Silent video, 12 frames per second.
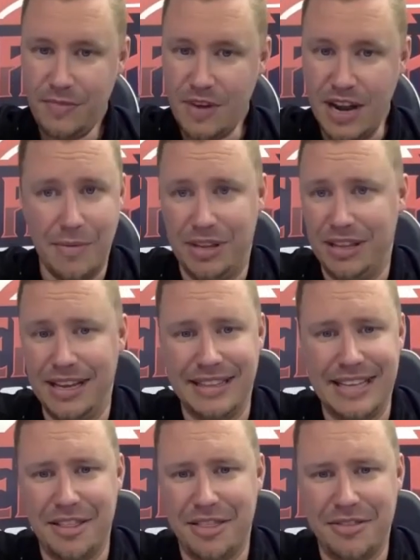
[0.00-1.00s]
I really like
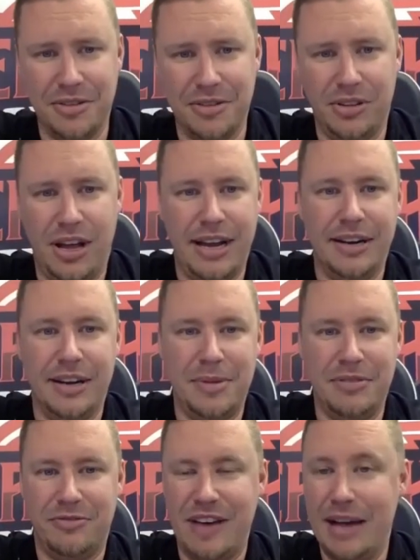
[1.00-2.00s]
that third line. I mean,
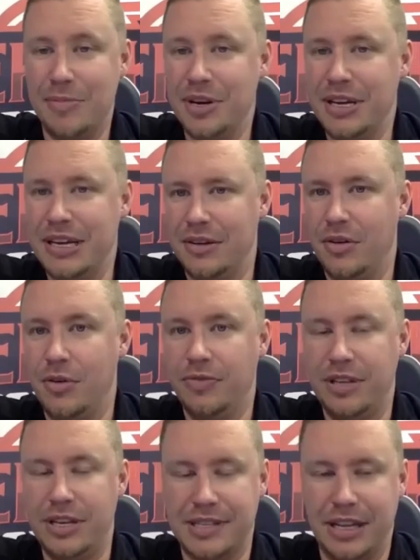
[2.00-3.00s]
Fabry,
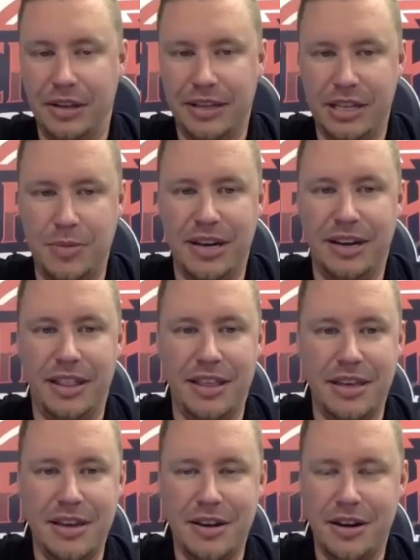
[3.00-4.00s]
hopefully he's healthy at the beginning of the
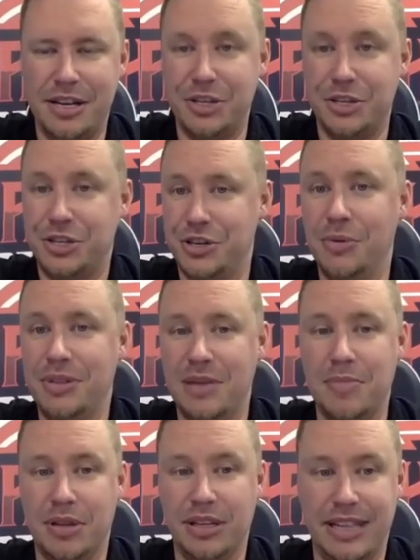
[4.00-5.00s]
year. He's shown the
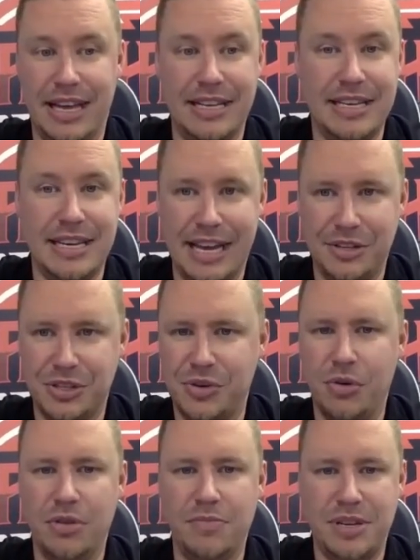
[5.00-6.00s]
ability that he can
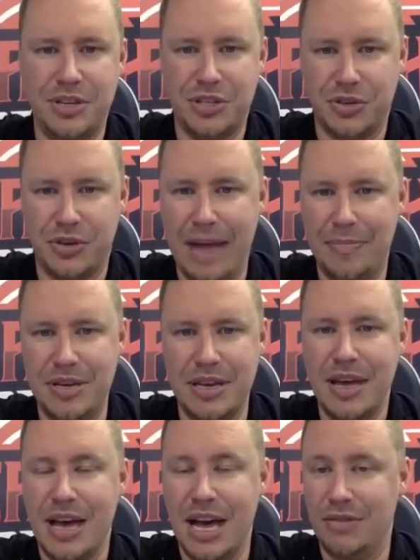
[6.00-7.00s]
score and be scrappy.
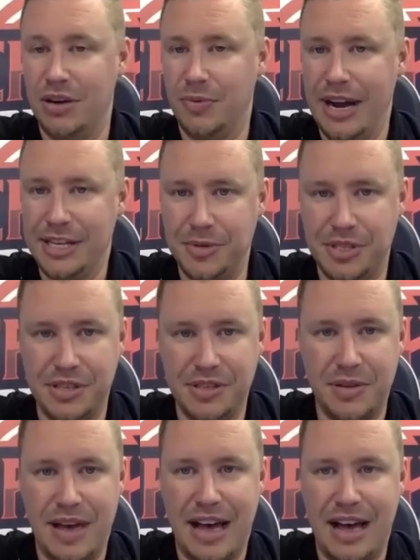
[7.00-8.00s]
I want Rasmussen
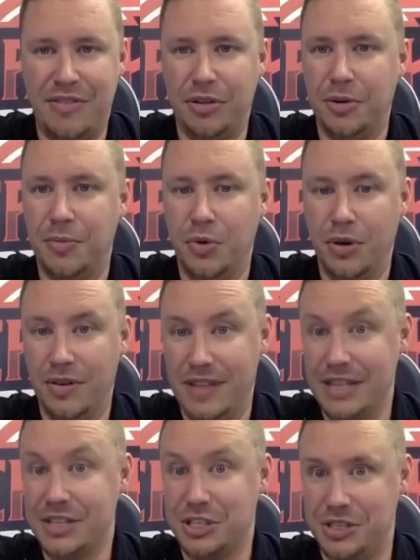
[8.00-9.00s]
to have a little more of
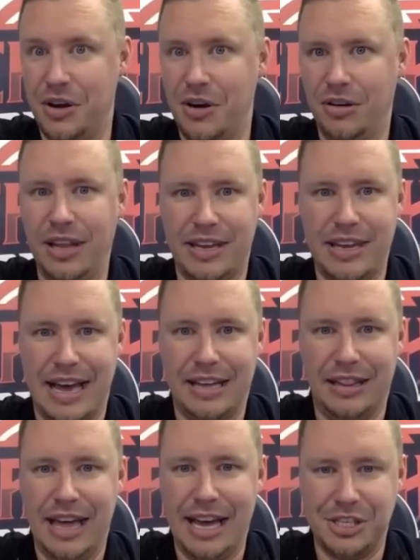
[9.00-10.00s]
that snarl like he
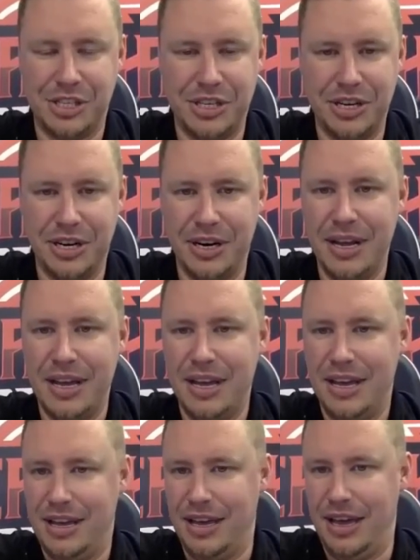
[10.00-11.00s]
had last year.
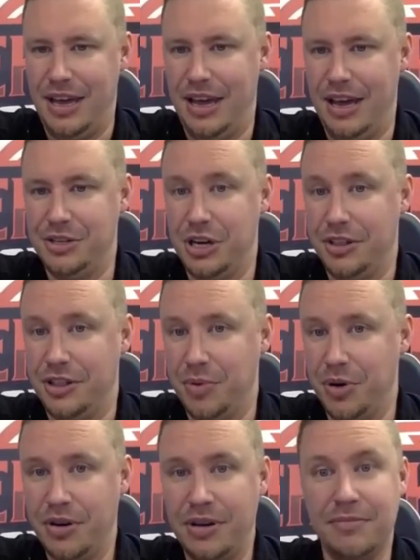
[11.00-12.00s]
And Jonathan
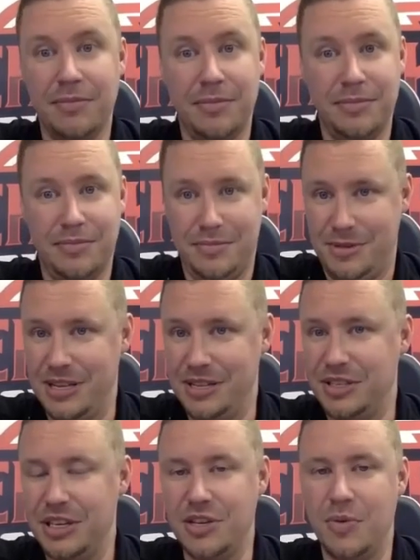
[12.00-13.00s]
Berggren,
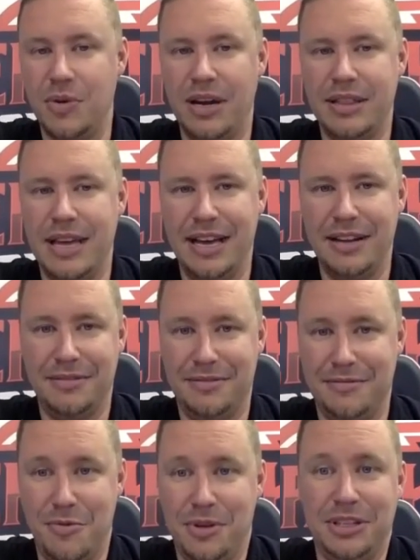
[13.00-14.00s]
continue on that
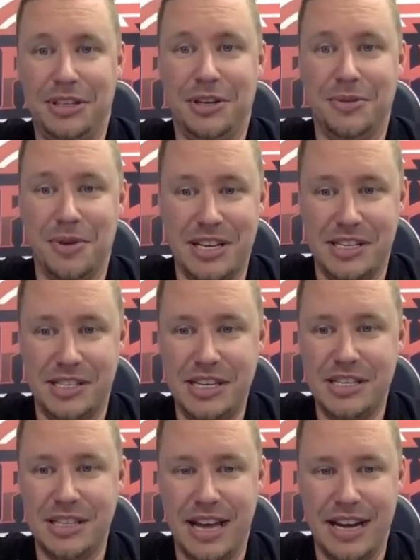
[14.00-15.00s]
really good rookie
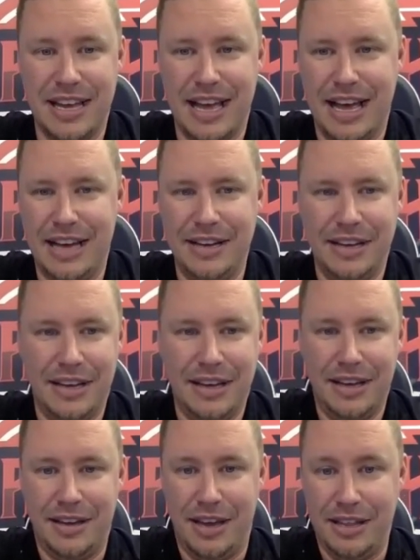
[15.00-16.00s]
season that he had.
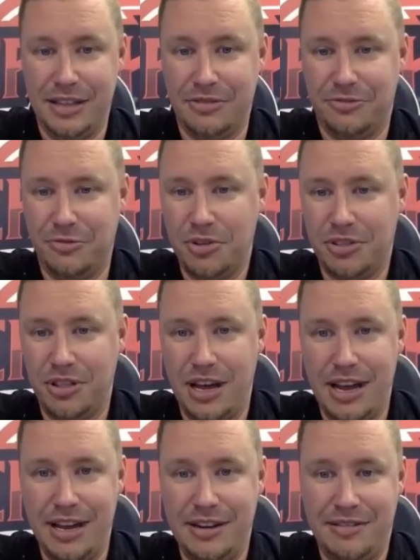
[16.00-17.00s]
And then the fourth
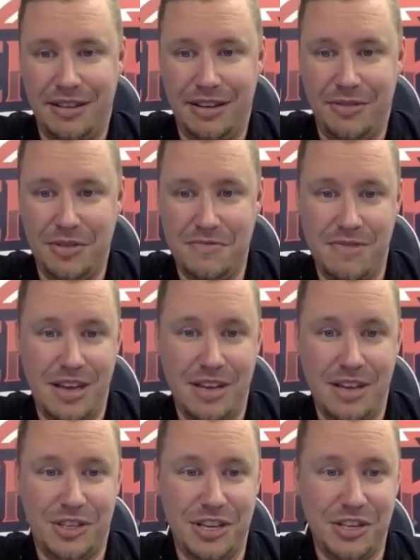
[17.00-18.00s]
line
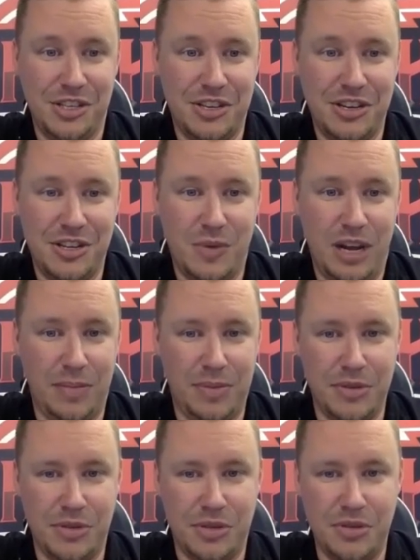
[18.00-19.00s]
is good as well.
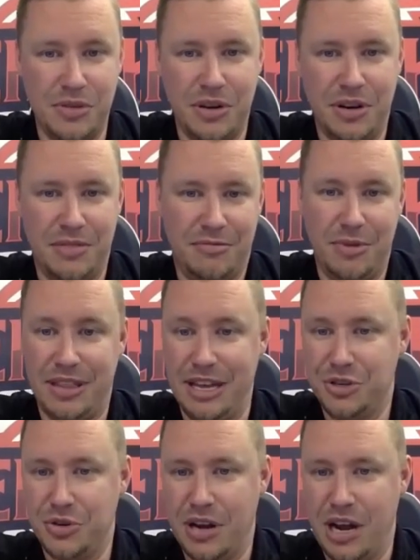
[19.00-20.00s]
Pius Suter with
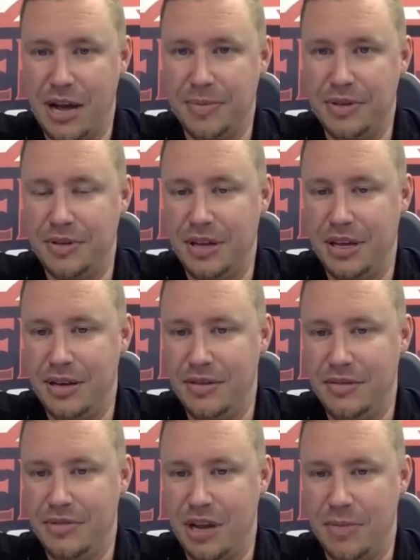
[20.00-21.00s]
Andrew Kopp
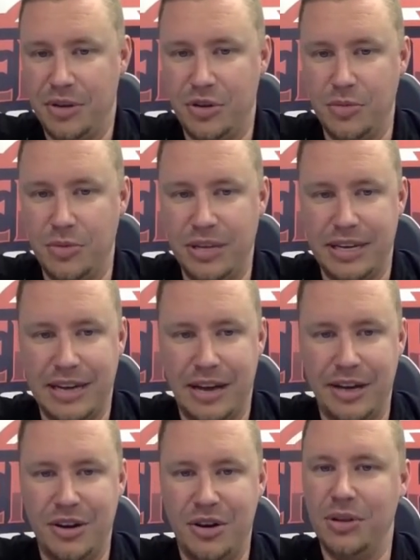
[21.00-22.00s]
and Dominic Kubalik. Now,
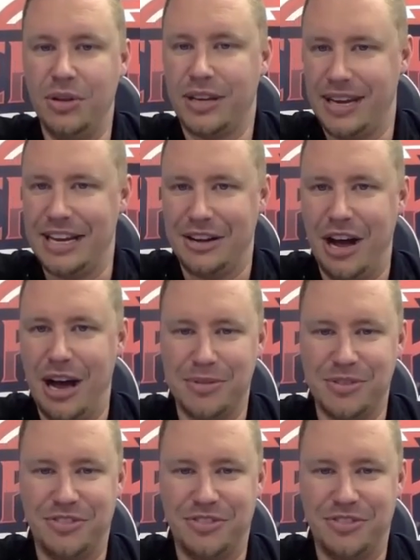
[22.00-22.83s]
I know looking at Kopp's